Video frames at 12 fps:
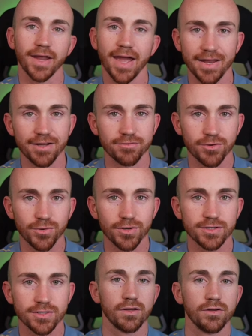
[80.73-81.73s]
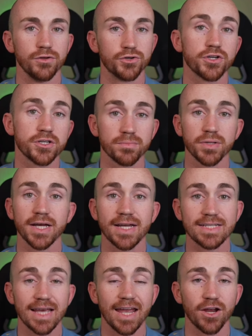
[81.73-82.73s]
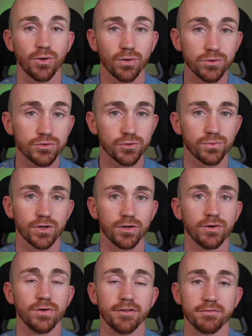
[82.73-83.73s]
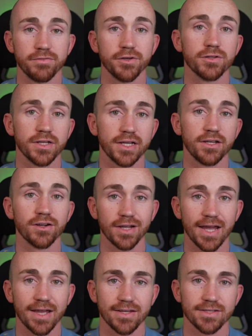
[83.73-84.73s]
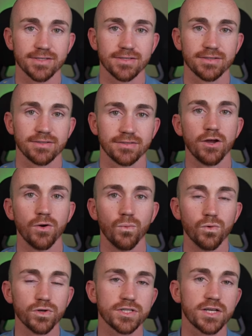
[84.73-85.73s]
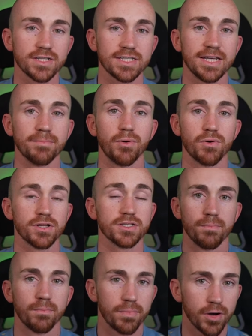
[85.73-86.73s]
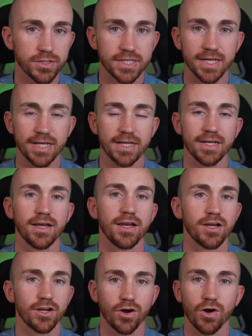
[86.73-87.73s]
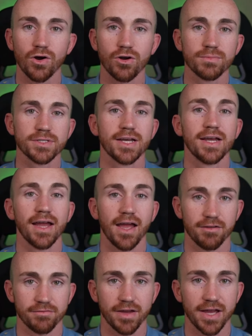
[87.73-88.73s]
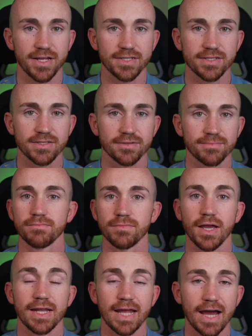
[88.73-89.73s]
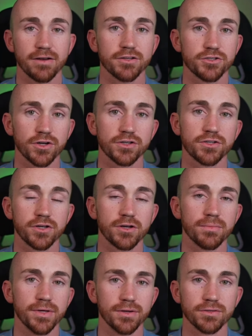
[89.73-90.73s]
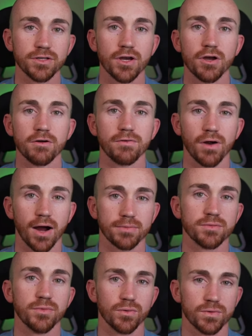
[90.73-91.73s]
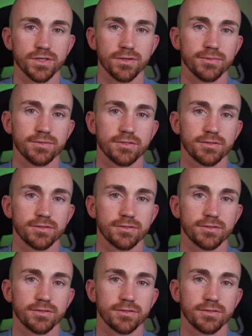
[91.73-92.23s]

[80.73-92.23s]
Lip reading: And of course, nutrition plays a crucial role in fueling your gains. We'll discuss the importance of protein, carbs, and fats, and how to structure your meals for optimal results.